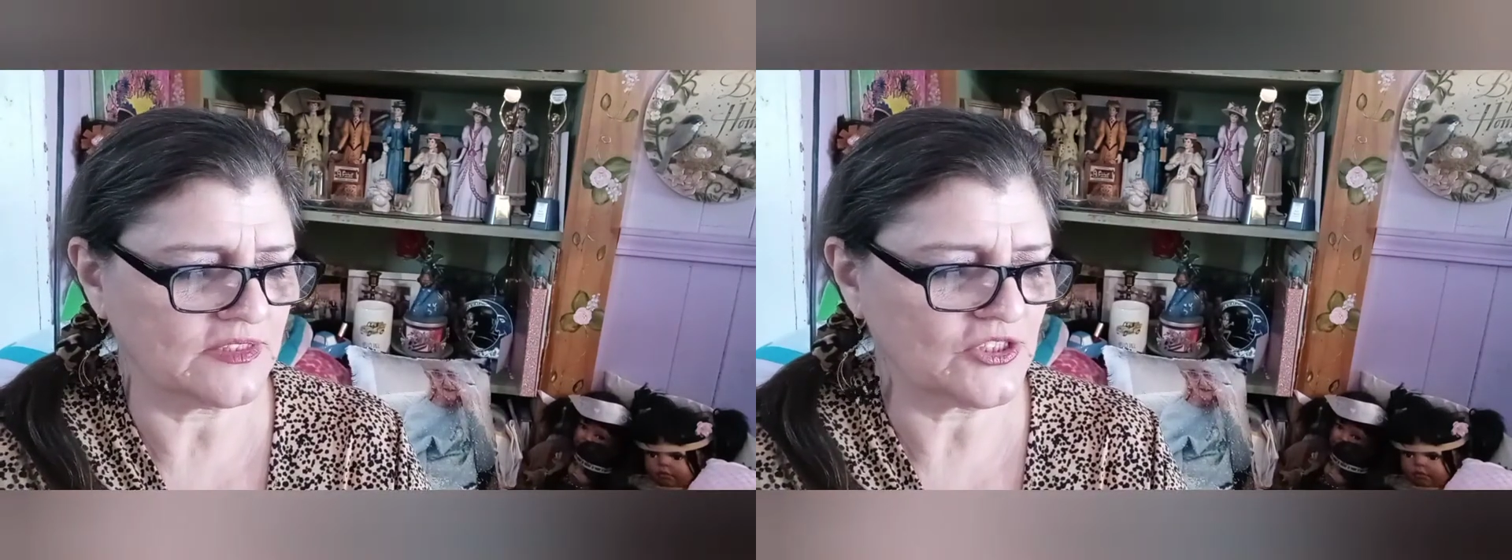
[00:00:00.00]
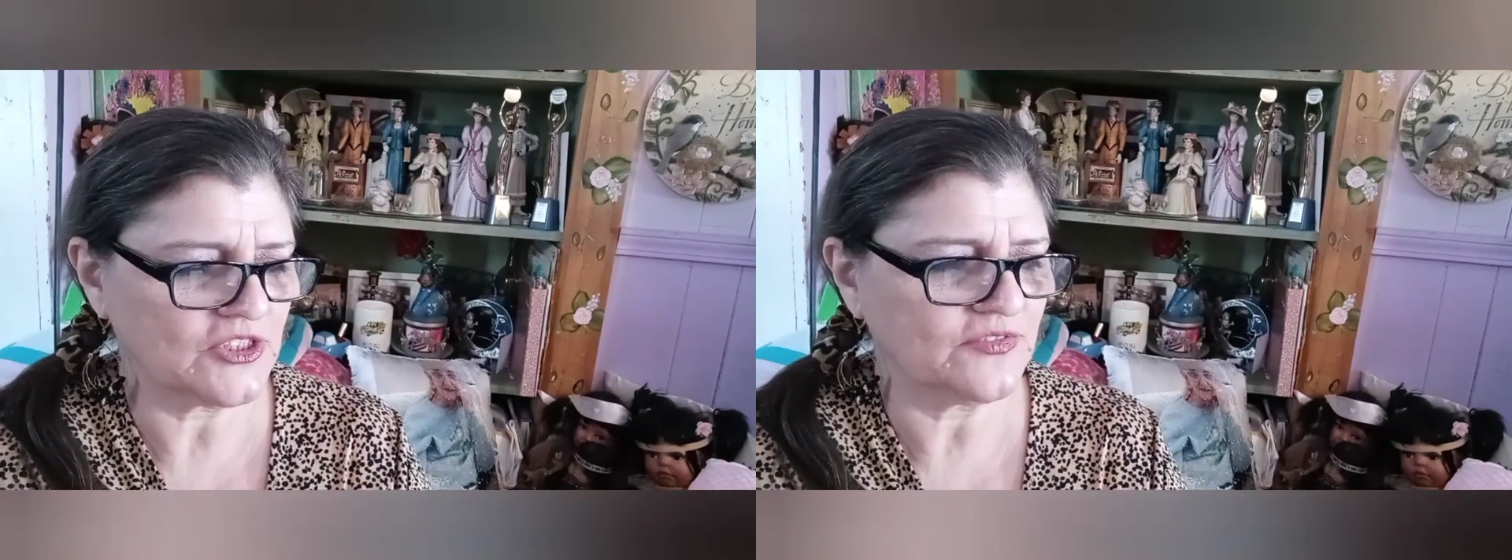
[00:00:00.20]

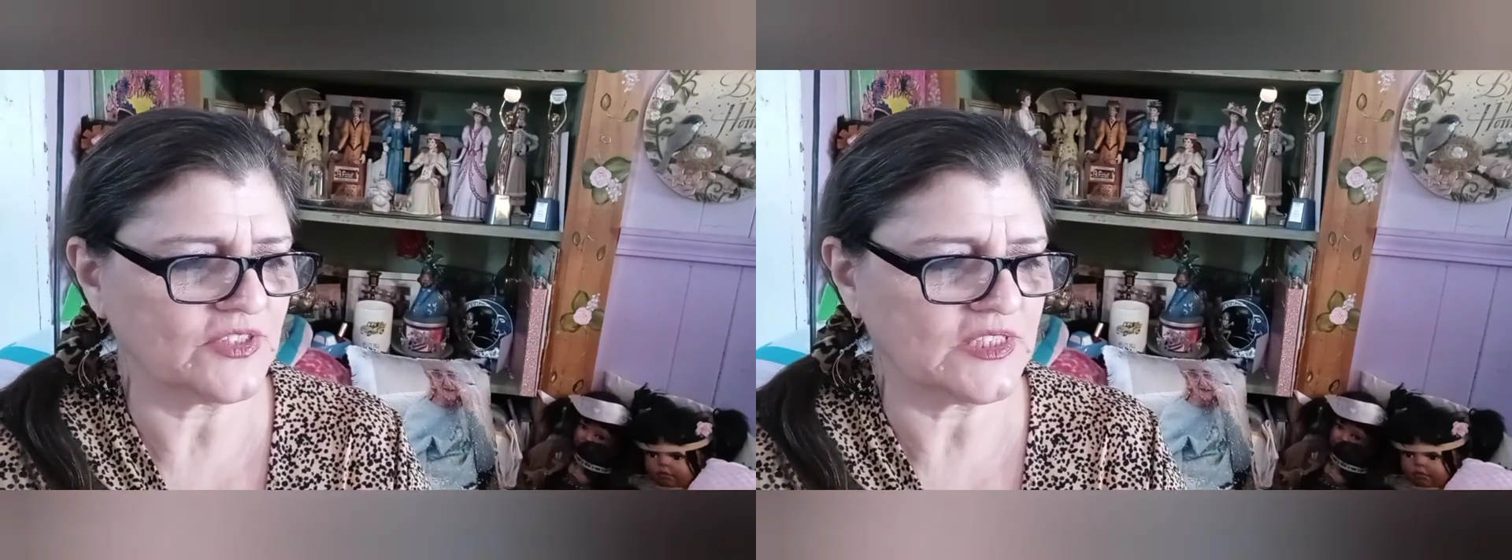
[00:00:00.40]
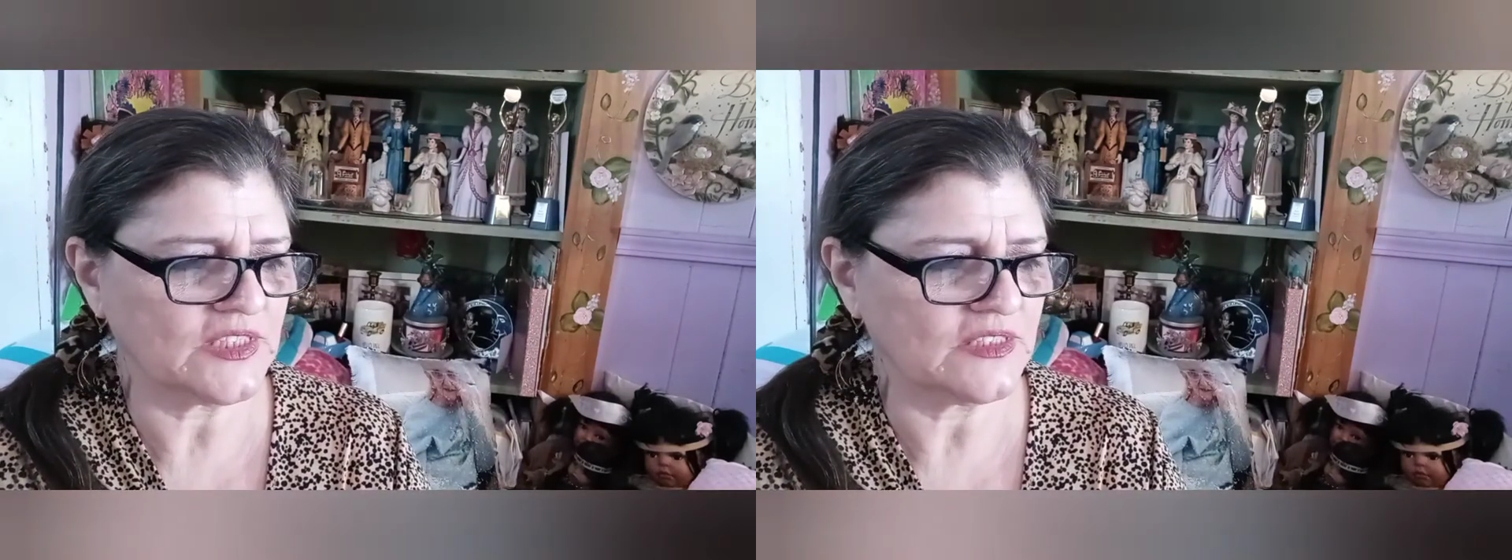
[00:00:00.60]
and she's
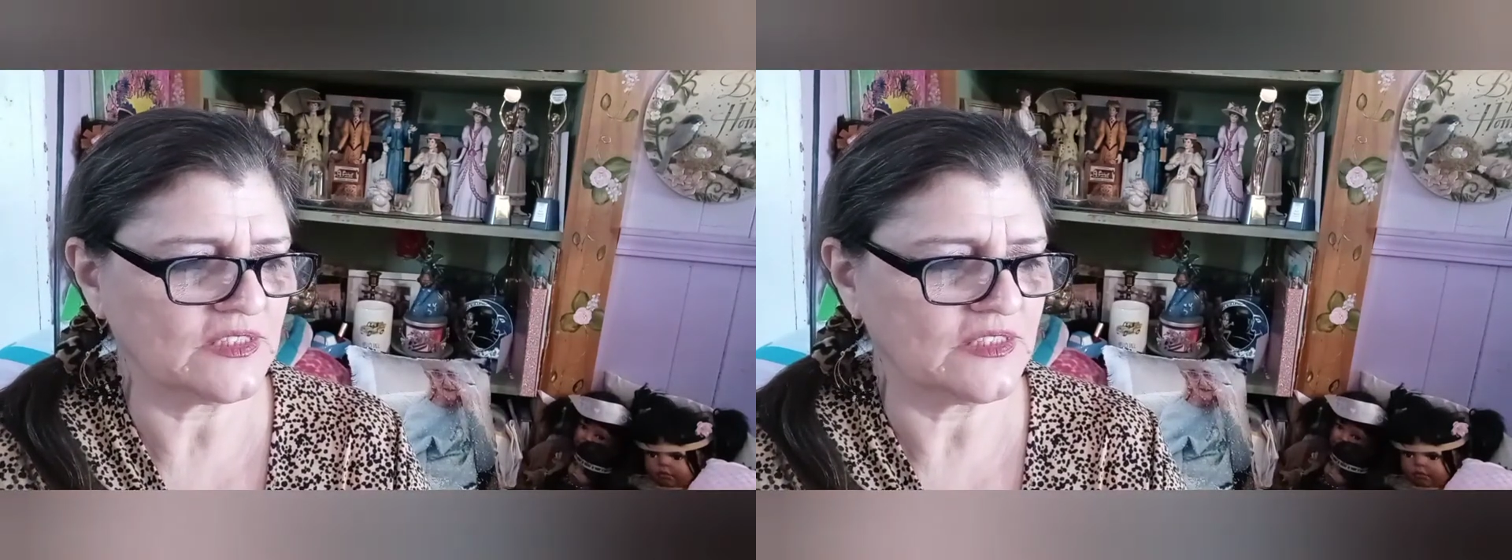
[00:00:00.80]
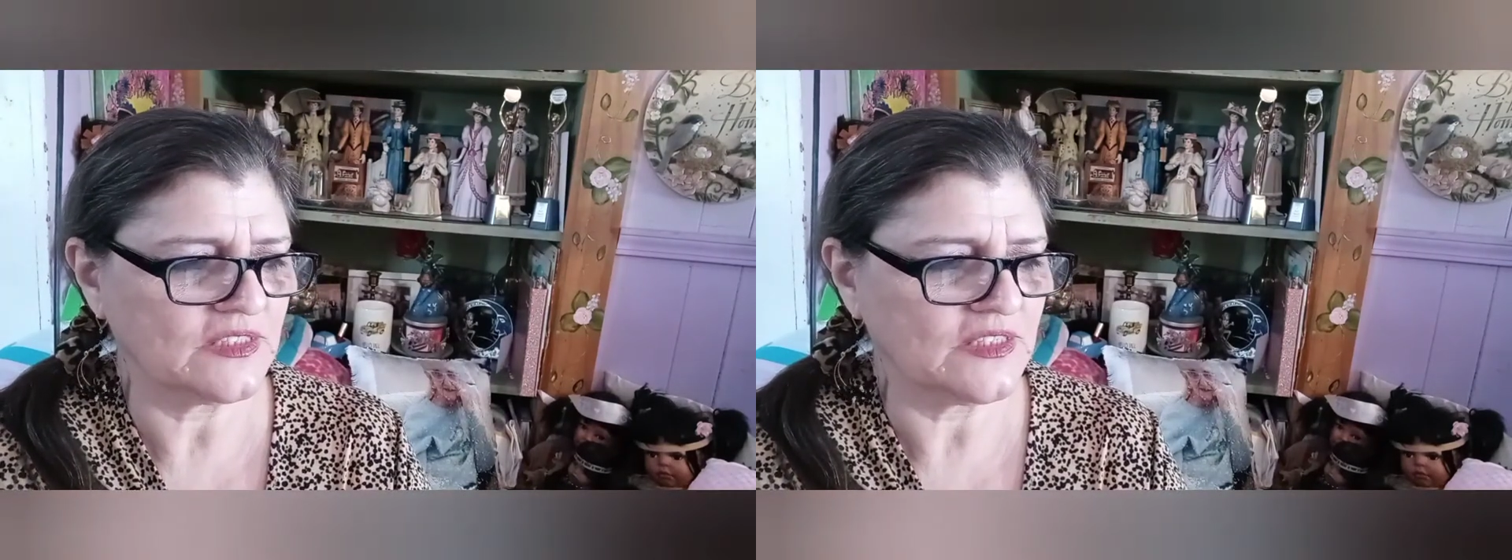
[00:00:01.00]
funny
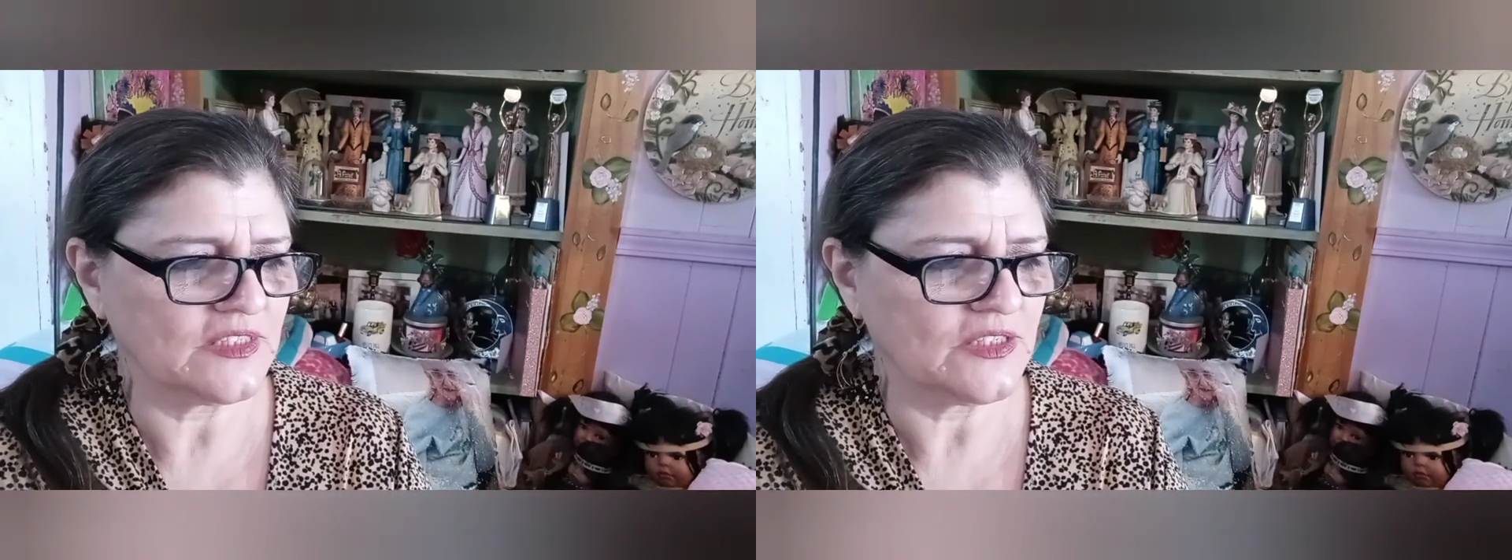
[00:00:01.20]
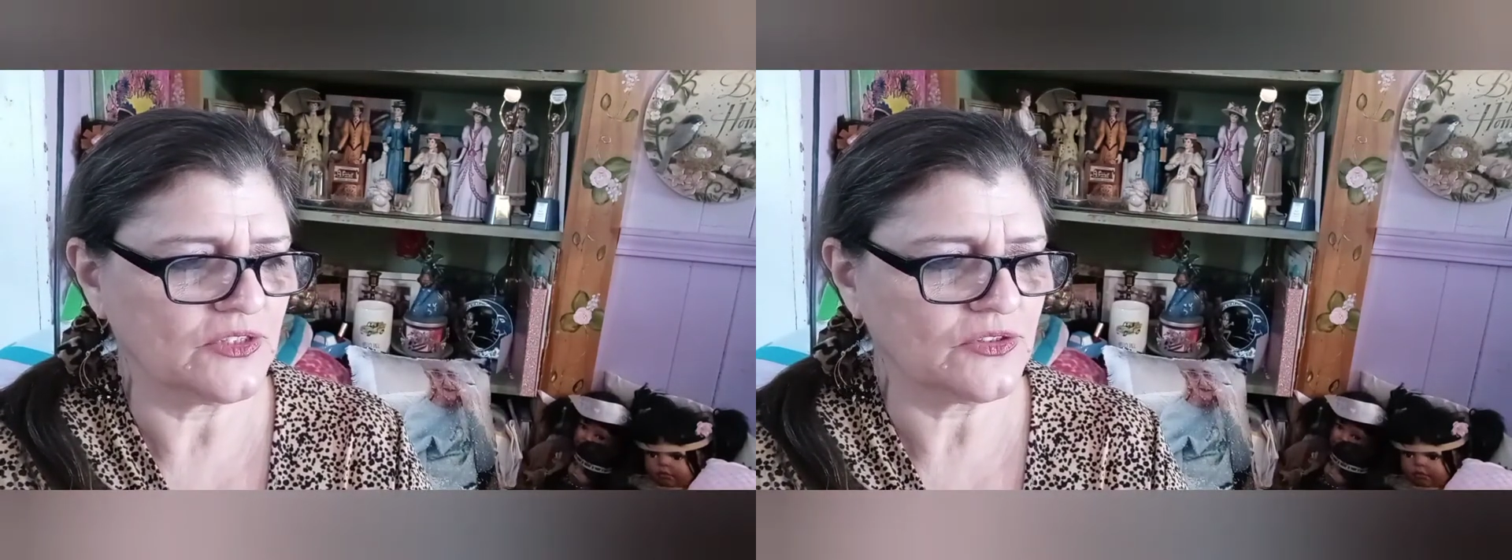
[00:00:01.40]

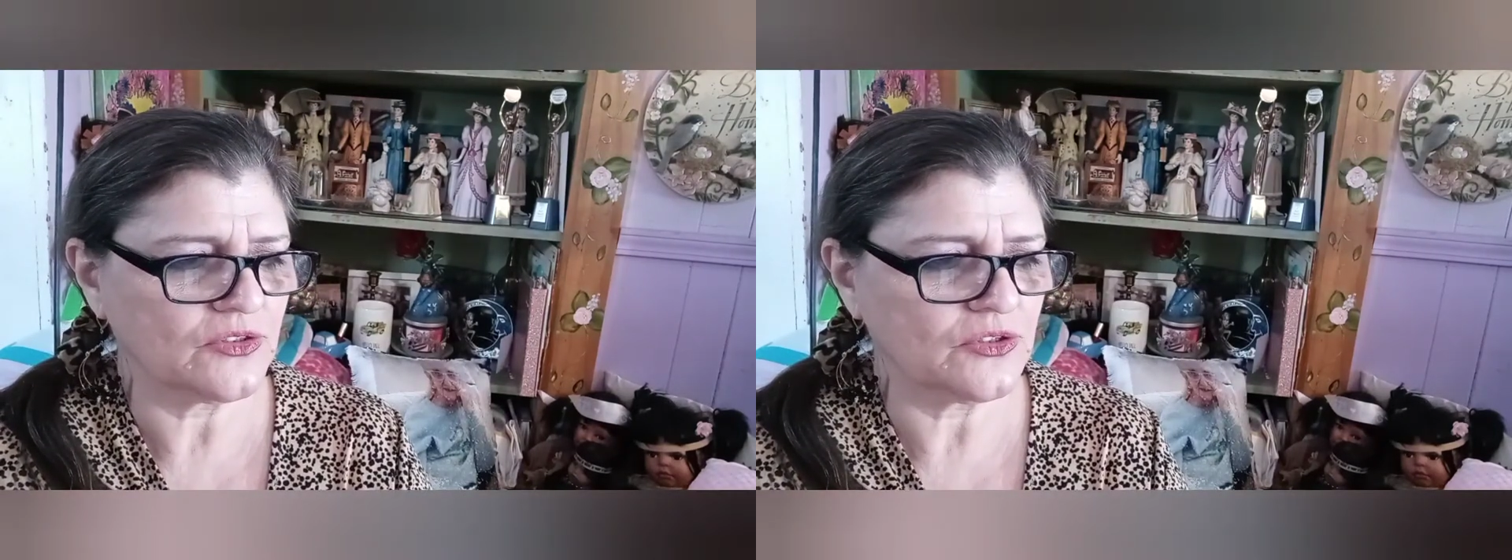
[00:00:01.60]
so